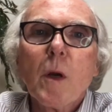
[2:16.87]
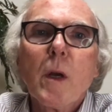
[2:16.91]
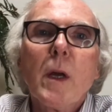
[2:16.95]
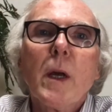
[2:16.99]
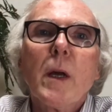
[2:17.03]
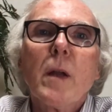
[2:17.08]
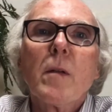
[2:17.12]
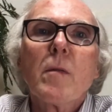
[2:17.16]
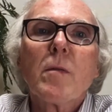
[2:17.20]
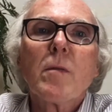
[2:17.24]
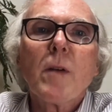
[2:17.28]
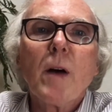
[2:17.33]

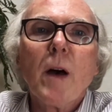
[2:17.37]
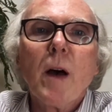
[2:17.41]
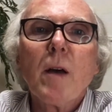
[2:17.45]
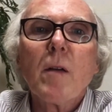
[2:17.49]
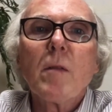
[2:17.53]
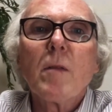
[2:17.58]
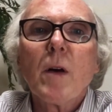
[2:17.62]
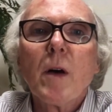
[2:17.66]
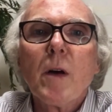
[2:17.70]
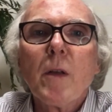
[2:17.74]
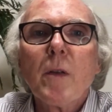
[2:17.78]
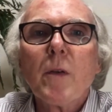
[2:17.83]
at
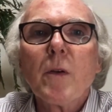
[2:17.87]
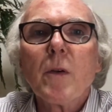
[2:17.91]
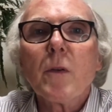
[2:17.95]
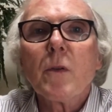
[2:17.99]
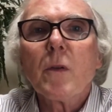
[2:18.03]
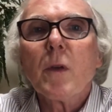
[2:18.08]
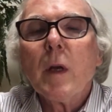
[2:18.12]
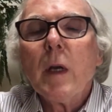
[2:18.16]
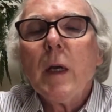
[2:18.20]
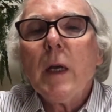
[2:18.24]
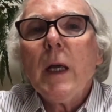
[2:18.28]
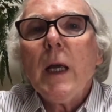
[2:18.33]
5 others.
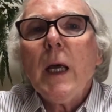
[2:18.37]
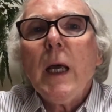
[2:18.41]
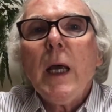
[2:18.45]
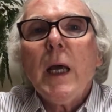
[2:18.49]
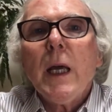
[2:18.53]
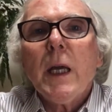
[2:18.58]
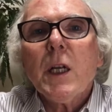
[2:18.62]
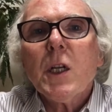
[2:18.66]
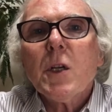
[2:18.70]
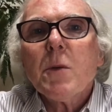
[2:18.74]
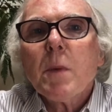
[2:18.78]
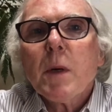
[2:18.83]

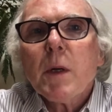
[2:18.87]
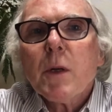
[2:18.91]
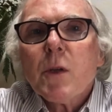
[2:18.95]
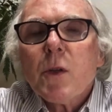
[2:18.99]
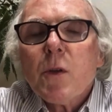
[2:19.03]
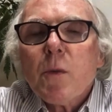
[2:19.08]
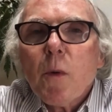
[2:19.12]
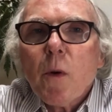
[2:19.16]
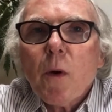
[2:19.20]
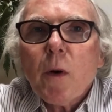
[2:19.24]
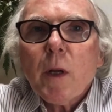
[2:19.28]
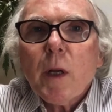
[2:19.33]
Ichiban
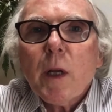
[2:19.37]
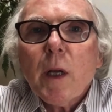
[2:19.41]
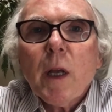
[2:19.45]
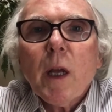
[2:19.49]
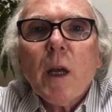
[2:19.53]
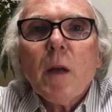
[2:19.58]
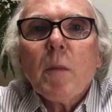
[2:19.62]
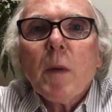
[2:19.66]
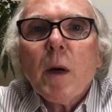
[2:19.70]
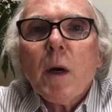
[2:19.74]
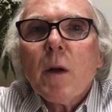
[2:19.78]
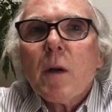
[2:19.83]
Shibori
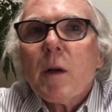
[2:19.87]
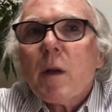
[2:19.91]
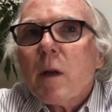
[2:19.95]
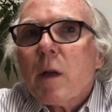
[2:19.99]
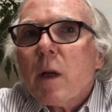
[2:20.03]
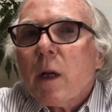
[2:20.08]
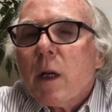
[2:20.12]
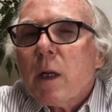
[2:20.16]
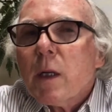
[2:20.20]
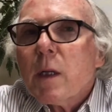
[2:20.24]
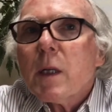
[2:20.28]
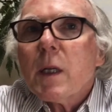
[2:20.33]
came out in
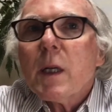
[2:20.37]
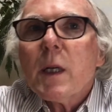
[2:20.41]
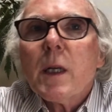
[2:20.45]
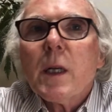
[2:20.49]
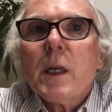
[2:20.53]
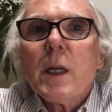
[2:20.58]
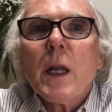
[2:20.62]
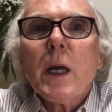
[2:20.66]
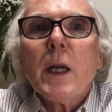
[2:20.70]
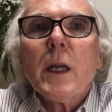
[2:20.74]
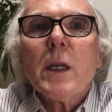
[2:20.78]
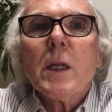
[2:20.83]

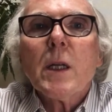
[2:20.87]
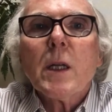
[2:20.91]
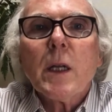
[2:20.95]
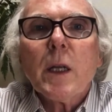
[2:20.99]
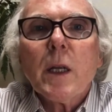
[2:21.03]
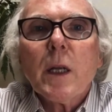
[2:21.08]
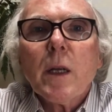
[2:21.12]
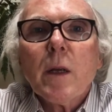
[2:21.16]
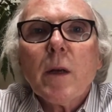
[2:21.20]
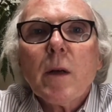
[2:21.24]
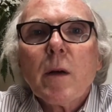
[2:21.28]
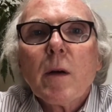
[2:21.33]

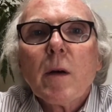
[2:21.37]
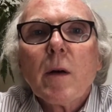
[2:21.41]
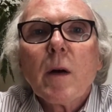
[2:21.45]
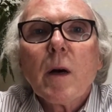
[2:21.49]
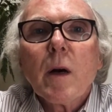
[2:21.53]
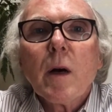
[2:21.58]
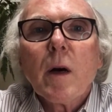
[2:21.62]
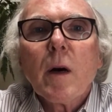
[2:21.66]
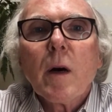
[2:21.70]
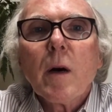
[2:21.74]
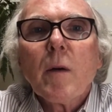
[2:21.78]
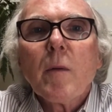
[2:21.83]
1990.
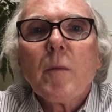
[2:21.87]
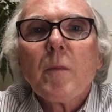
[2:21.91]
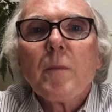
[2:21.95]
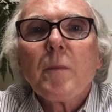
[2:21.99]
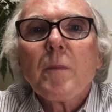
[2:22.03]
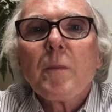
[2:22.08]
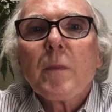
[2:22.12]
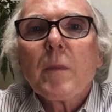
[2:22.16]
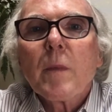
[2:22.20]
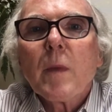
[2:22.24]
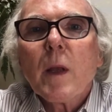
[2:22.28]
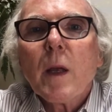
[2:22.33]

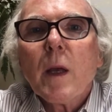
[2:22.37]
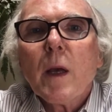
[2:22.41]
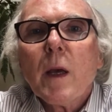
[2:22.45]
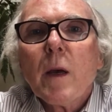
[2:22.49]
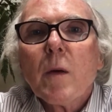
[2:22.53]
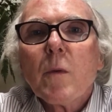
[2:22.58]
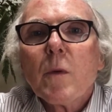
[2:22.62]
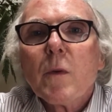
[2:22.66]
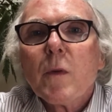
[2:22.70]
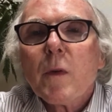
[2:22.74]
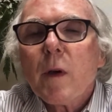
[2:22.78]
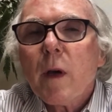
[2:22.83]
It
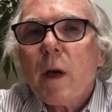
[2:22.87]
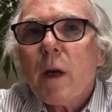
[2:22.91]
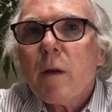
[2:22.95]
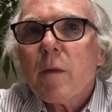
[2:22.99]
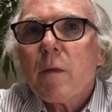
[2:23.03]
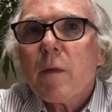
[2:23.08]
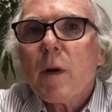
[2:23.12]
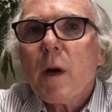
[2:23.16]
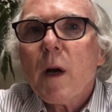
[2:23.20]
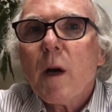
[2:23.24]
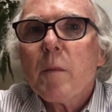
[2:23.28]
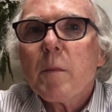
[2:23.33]
was a kind
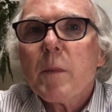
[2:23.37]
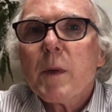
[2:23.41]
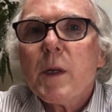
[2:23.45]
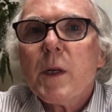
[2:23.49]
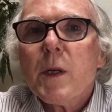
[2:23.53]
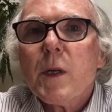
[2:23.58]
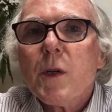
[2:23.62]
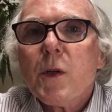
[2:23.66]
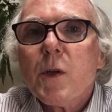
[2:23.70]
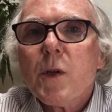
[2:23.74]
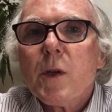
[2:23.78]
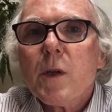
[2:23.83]
of
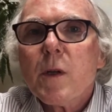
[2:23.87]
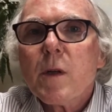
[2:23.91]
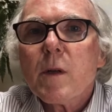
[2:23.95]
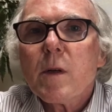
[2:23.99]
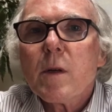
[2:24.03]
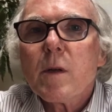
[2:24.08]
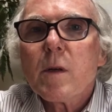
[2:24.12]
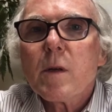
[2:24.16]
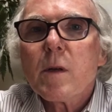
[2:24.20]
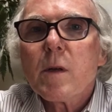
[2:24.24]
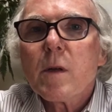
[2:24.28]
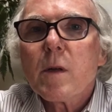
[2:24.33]

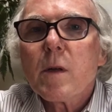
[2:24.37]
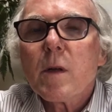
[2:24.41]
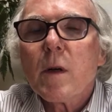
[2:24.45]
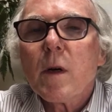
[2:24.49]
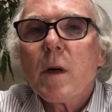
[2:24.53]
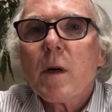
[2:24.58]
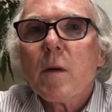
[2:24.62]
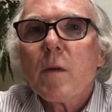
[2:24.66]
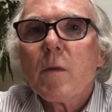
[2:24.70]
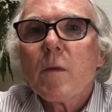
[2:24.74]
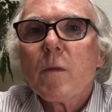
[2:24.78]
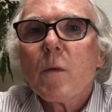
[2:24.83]
competition
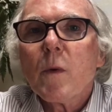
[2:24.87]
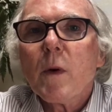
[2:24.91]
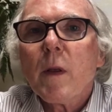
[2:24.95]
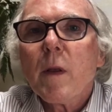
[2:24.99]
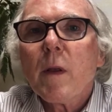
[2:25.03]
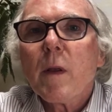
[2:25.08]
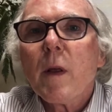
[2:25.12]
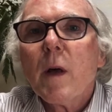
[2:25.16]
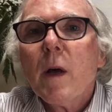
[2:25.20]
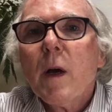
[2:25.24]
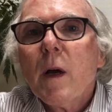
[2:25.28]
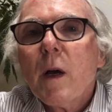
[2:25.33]

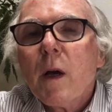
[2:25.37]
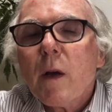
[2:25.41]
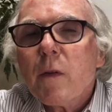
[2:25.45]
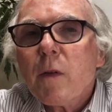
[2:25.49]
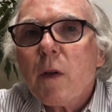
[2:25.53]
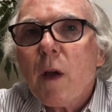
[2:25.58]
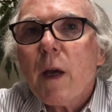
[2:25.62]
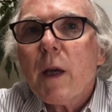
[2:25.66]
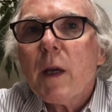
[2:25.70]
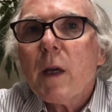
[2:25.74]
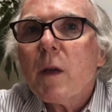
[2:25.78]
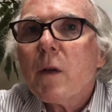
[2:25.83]
with
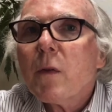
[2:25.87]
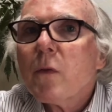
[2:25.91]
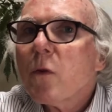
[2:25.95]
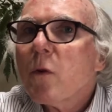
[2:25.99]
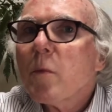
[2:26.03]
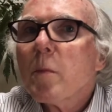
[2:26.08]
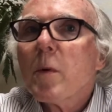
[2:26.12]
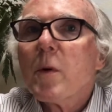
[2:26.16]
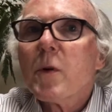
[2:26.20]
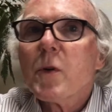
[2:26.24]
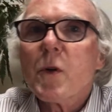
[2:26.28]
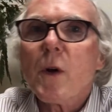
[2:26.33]
Asahi
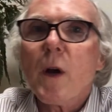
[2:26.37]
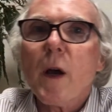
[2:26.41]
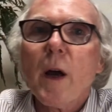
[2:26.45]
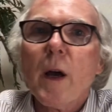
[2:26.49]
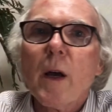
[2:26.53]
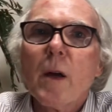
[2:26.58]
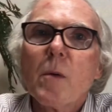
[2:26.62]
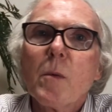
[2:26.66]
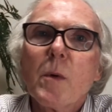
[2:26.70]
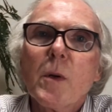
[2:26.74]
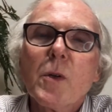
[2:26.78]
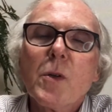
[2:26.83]
Super Dry,
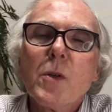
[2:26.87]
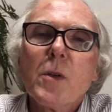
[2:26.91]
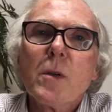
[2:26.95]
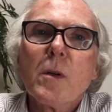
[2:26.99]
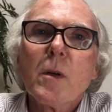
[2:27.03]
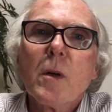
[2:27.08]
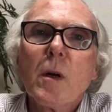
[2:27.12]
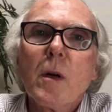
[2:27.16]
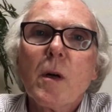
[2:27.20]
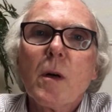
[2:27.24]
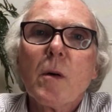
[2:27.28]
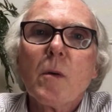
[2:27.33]
which
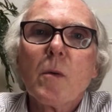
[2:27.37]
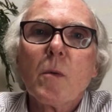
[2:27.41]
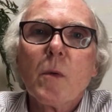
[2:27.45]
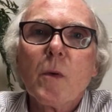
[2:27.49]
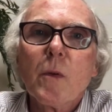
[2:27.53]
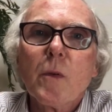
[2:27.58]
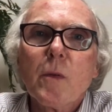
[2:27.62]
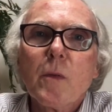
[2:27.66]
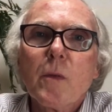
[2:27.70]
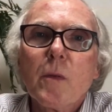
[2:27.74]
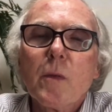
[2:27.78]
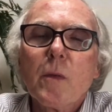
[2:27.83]

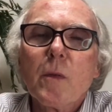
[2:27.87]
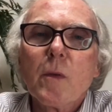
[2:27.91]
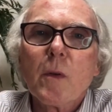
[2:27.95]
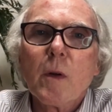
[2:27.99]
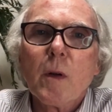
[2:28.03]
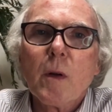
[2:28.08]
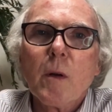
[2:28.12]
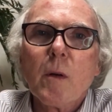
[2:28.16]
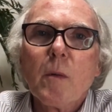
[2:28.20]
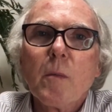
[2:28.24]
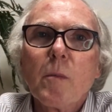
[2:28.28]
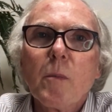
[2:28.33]
was
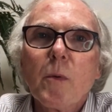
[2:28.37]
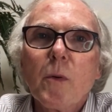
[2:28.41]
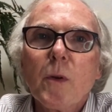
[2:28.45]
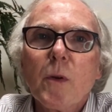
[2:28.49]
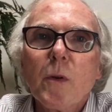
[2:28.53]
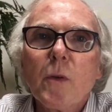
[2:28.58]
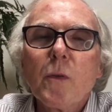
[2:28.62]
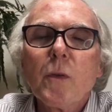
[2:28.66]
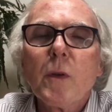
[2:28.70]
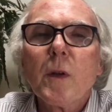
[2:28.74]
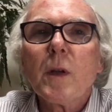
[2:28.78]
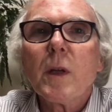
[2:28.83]

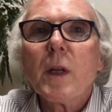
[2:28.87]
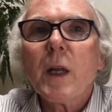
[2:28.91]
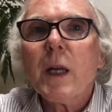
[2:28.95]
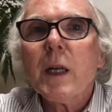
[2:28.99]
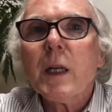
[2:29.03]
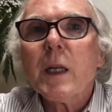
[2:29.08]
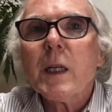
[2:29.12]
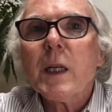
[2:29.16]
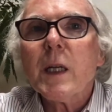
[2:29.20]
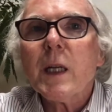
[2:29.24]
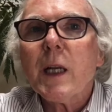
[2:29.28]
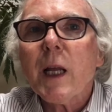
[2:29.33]
produced in
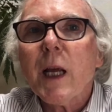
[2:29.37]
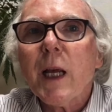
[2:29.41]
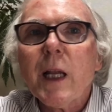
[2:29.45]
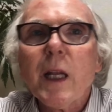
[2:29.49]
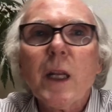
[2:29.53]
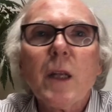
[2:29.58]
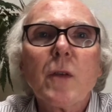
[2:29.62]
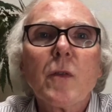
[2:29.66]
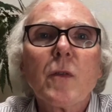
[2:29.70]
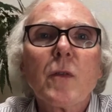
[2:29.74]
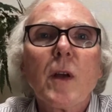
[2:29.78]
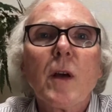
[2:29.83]

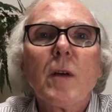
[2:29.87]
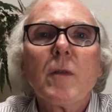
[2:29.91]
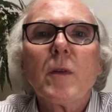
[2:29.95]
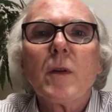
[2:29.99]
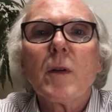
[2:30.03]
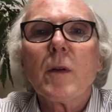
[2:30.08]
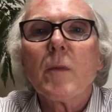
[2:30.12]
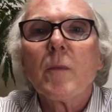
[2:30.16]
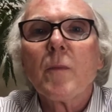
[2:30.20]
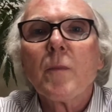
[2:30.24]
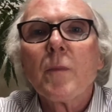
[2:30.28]
1987.